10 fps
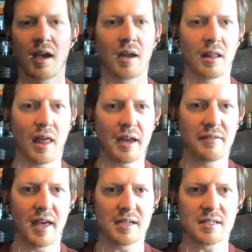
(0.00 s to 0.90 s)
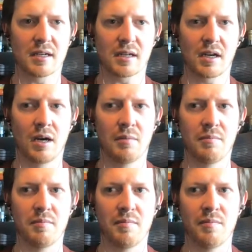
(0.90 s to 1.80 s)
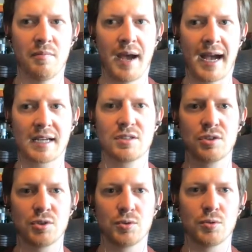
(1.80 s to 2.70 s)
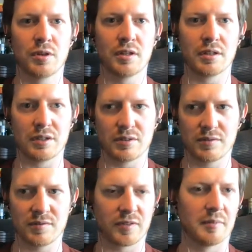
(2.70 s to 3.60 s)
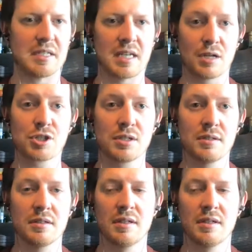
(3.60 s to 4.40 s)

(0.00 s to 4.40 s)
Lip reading: And a lot of that is going to come back to the fermentation,